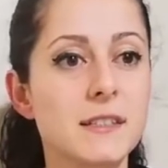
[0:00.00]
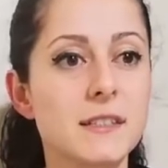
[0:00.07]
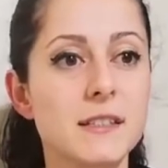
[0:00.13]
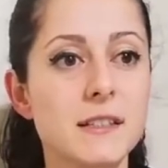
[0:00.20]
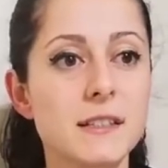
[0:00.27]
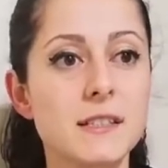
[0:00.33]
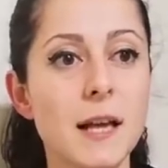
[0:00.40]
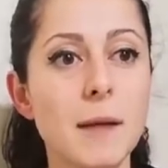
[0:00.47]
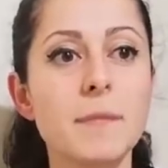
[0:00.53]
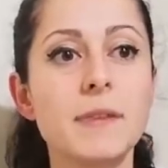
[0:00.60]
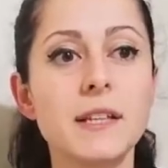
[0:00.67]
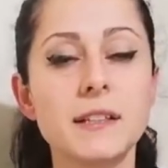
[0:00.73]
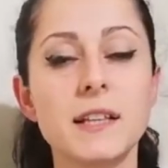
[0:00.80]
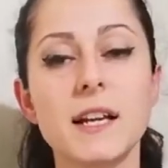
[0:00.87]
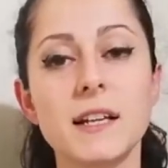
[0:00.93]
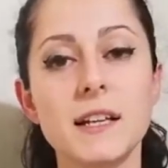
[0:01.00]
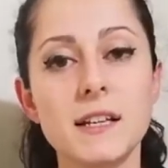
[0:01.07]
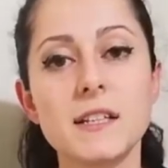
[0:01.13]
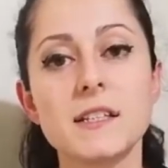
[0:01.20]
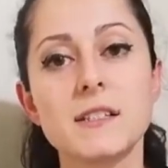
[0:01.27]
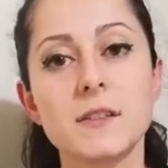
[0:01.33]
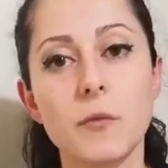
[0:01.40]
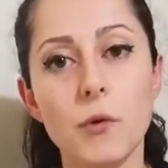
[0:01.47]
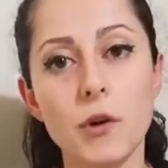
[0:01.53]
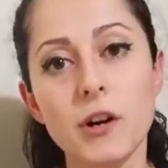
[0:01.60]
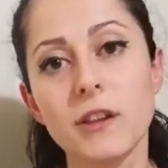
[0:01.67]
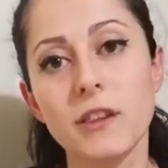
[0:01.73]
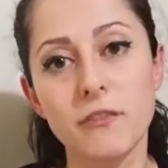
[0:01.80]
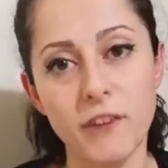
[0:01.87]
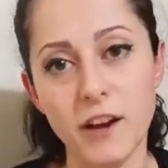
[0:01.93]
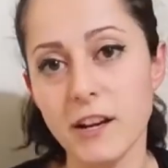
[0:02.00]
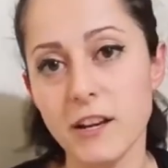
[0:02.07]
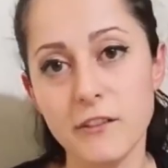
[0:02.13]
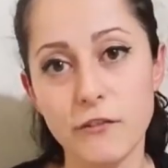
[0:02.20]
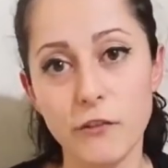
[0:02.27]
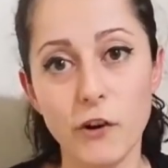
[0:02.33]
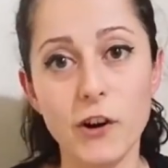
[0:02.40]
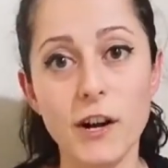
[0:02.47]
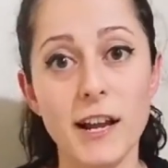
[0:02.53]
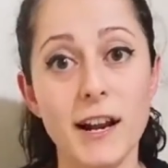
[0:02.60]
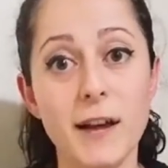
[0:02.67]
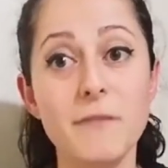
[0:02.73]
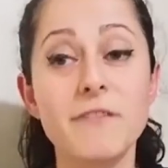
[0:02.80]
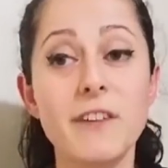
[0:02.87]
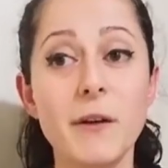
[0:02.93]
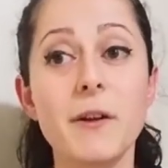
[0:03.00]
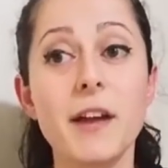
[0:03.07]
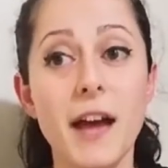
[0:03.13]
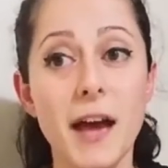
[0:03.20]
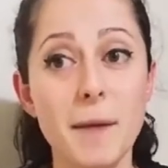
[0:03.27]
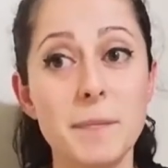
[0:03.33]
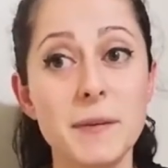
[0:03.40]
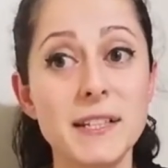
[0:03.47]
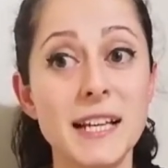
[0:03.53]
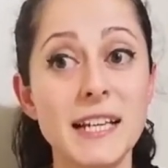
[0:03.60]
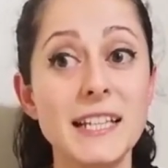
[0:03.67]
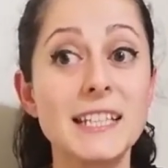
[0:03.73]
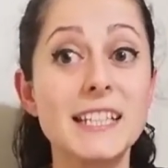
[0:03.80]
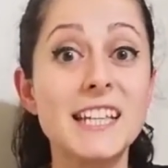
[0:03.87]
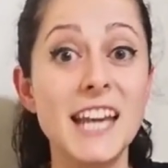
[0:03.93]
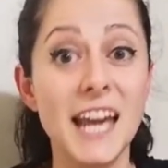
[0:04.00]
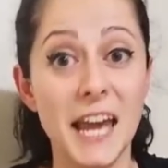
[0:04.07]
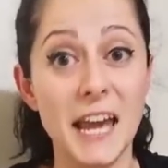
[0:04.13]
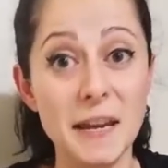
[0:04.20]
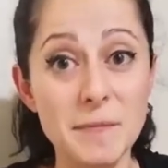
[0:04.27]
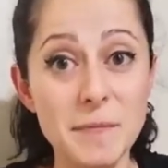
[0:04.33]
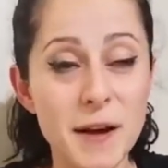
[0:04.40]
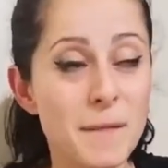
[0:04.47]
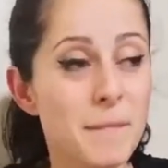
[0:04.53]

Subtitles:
something that is worth fighting for, and I'm very happy that it came